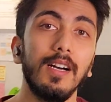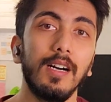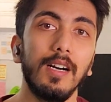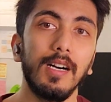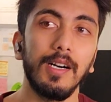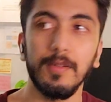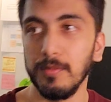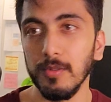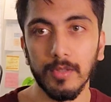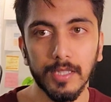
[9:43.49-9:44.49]

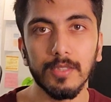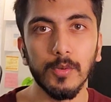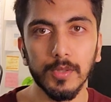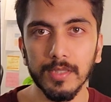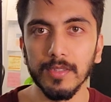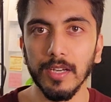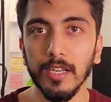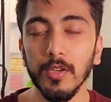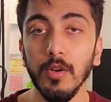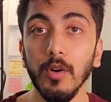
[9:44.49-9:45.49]
So this course is
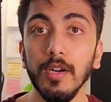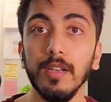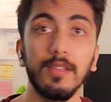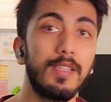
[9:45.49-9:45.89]
really good.